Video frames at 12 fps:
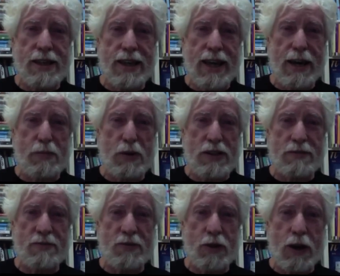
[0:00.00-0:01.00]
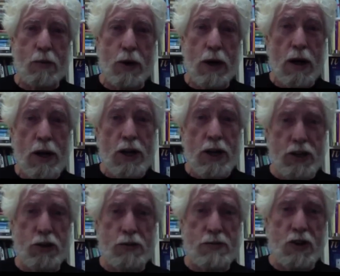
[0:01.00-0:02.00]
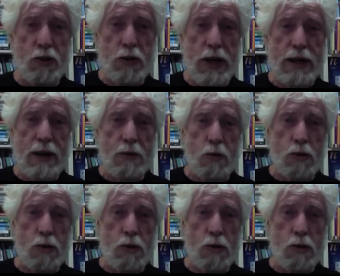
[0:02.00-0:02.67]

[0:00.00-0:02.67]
in capitalism very well in terms of creating